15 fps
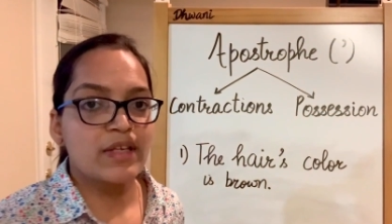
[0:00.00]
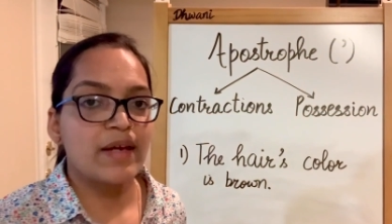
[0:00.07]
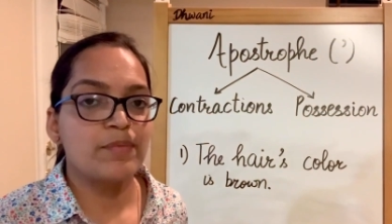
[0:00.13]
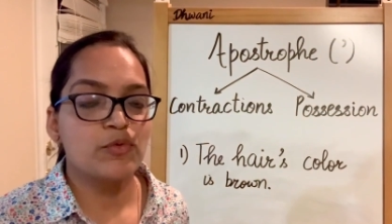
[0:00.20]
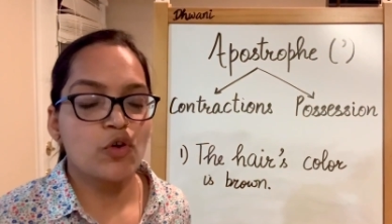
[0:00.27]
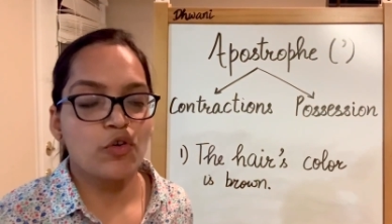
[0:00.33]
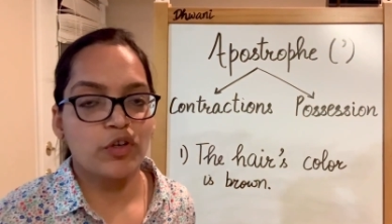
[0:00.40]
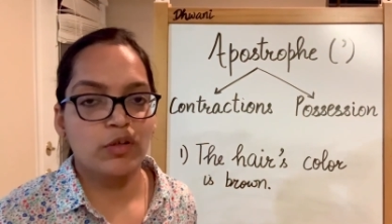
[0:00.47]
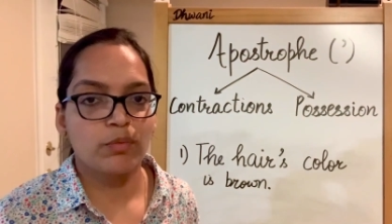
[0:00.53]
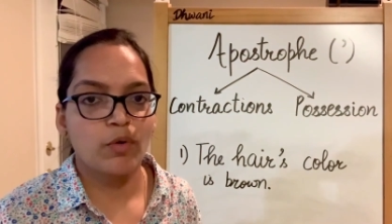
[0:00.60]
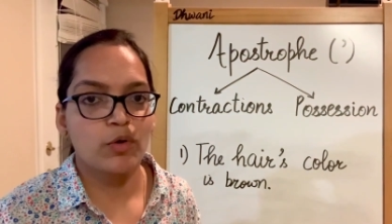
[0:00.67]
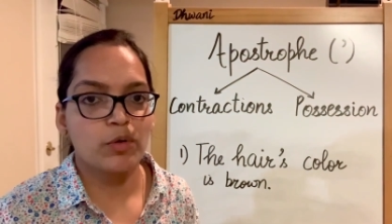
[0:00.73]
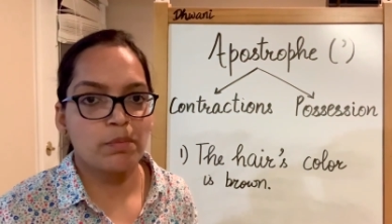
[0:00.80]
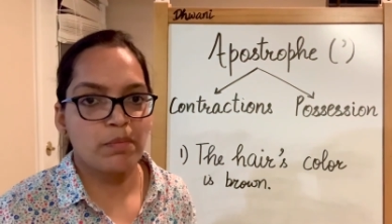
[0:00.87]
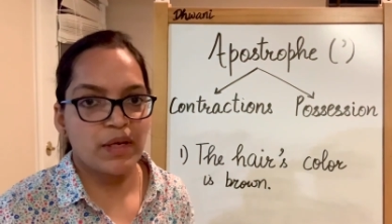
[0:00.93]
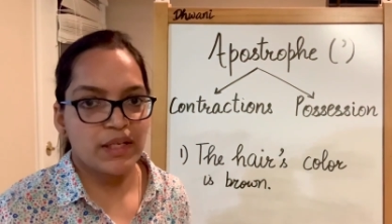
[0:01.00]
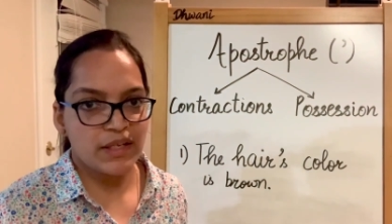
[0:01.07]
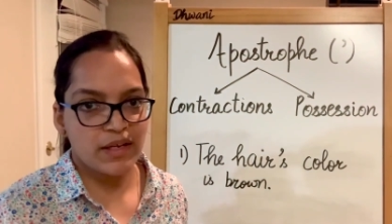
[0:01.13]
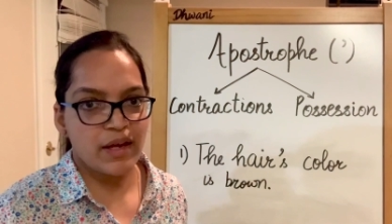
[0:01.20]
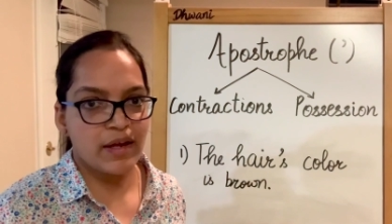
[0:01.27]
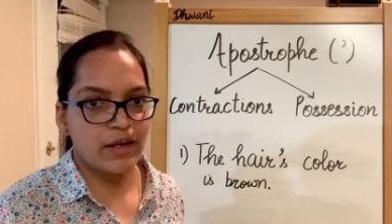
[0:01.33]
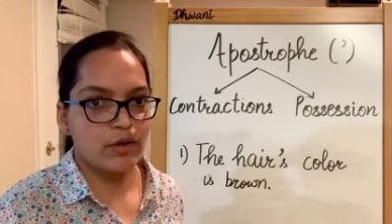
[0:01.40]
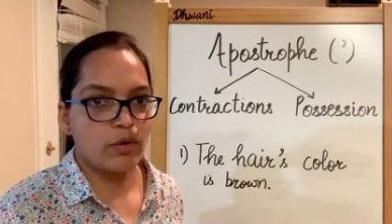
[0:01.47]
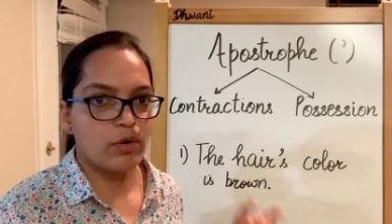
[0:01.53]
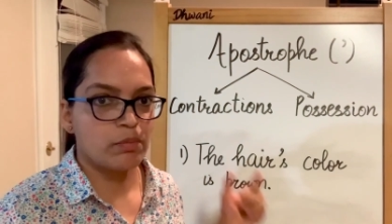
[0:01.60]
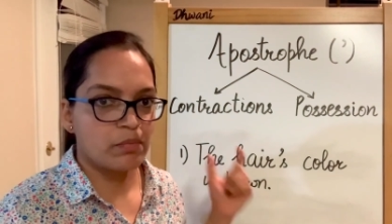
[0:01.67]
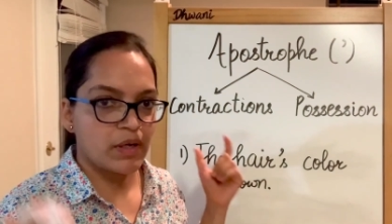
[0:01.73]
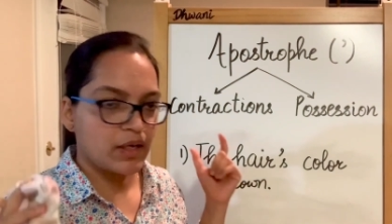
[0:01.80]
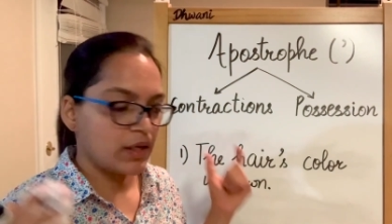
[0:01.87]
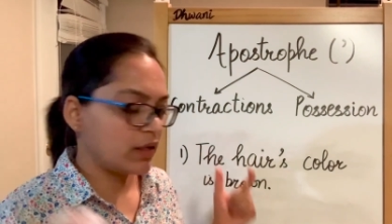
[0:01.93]
talking about many hair on my
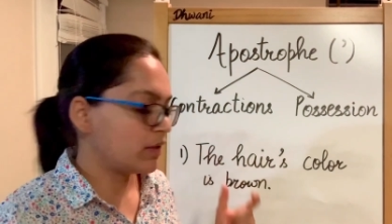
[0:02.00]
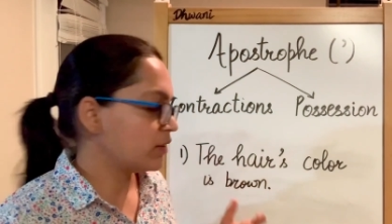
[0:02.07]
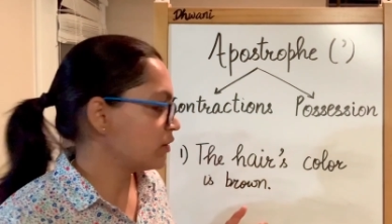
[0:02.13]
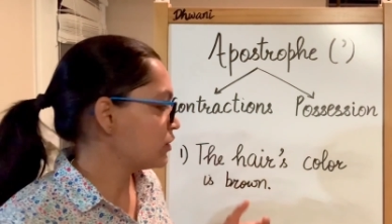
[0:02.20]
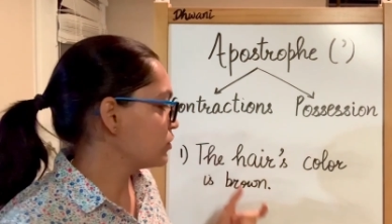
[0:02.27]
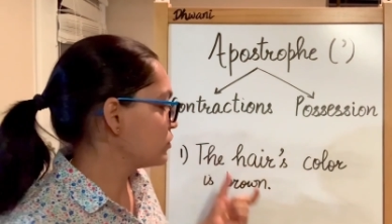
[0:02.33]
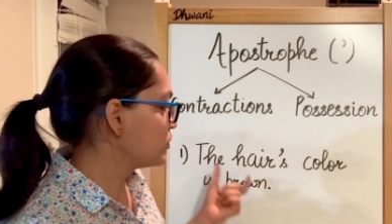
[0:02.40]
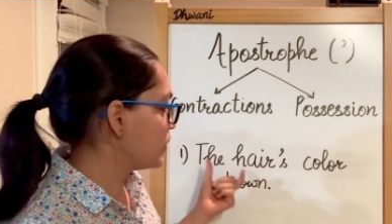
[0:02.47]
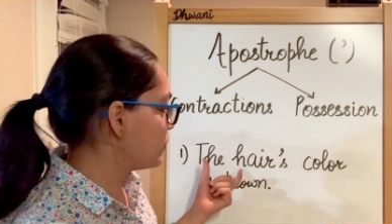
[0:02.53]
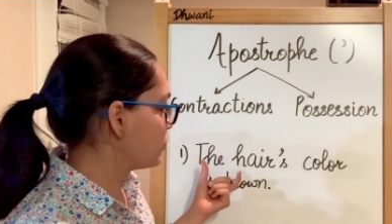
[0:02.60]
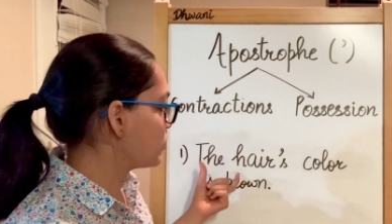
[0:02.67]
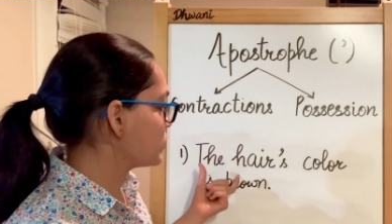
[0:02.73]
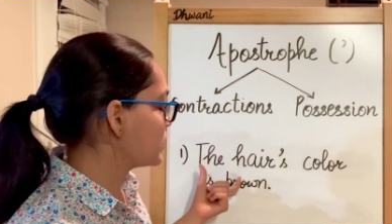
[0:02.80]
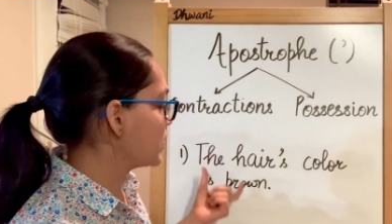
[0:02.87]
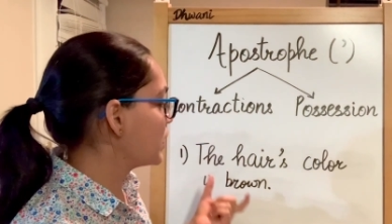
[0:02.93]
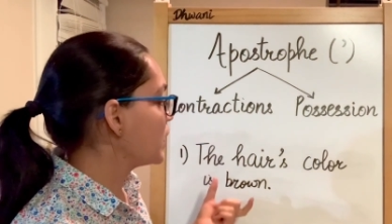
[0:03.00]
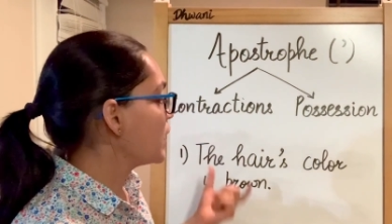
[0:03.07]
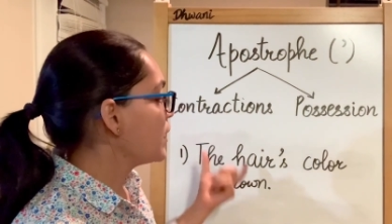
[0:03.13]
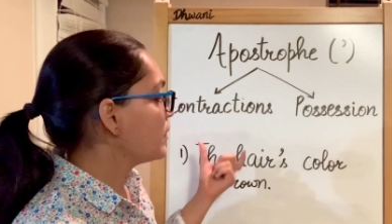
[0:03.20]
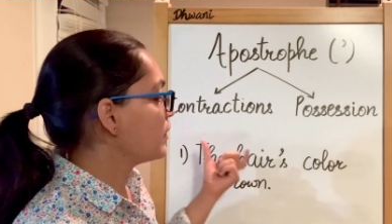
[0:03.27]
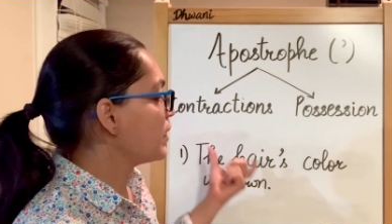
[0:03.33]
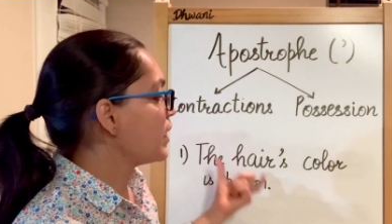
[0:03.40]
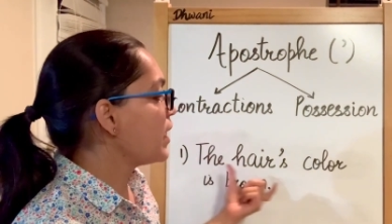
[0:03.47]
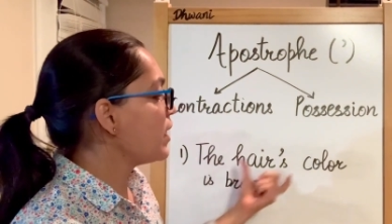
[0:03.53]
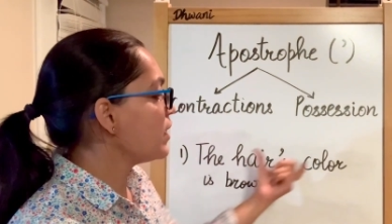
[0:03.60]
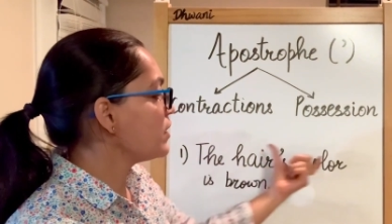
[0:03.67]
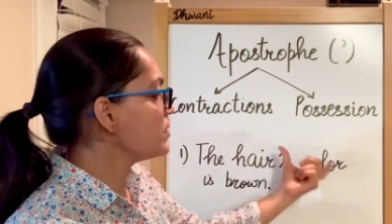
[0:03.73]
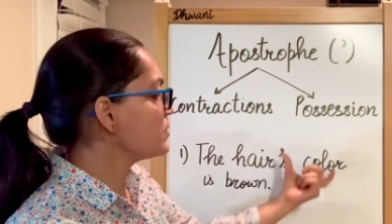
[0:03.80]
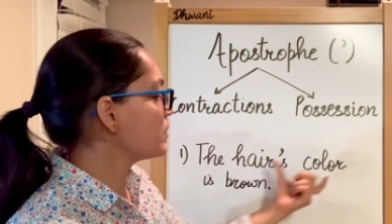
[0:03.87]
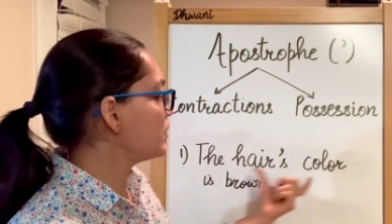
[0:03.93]
head. So I want to say the hair's
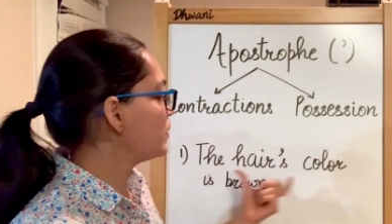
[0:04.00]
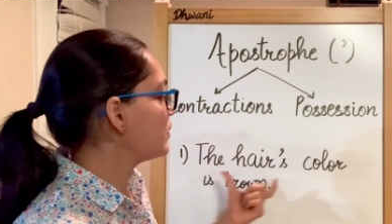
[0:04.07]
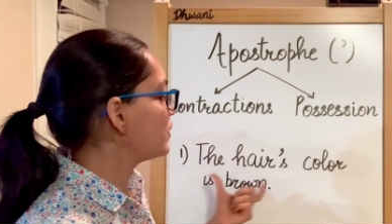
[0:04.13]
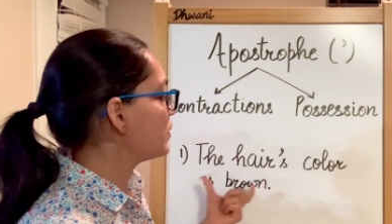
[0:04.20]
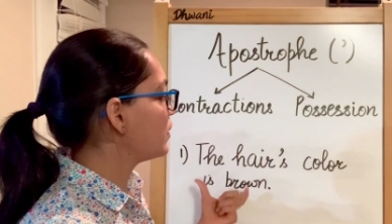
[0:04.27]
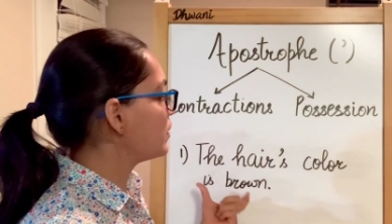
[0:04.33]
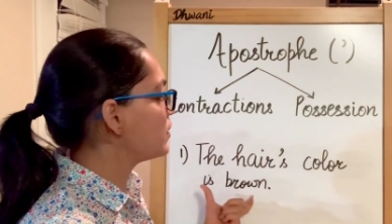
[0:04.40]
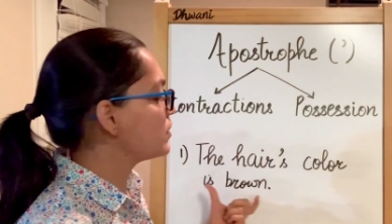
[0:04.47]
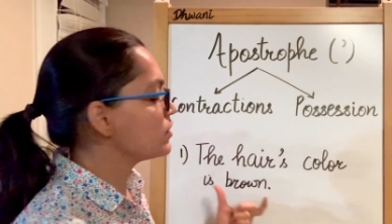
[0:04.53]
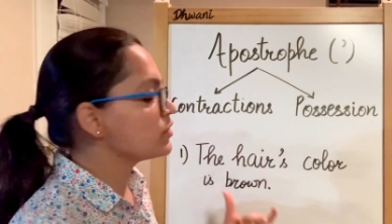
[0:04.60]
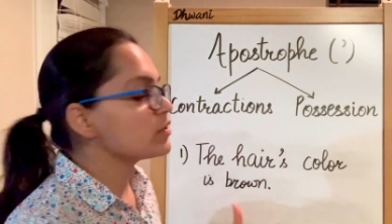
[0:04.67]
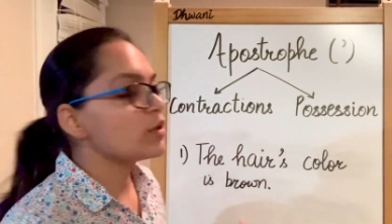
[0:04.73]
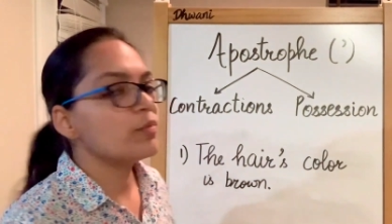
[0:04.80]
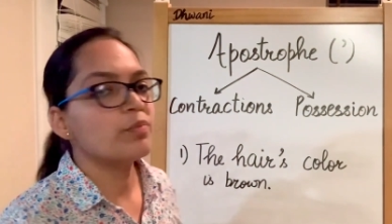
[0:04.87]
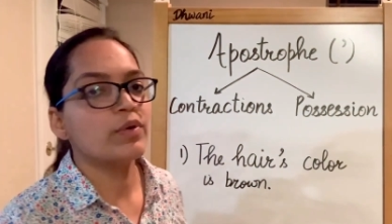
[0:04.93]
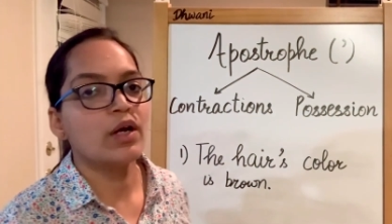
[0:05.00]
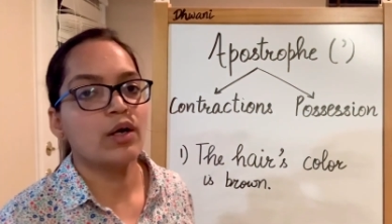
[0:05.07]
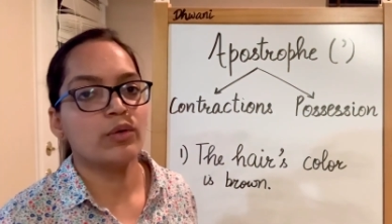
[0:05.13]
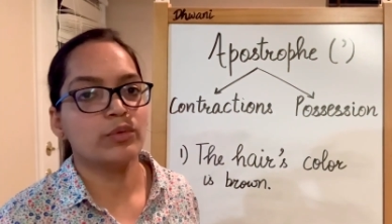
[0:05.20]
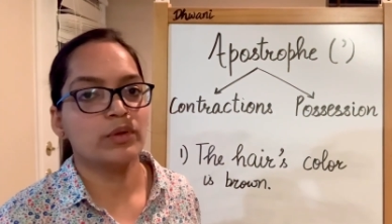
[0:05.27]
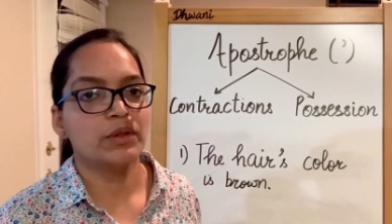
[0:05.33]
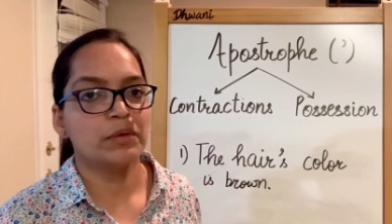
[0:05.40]
color is brown.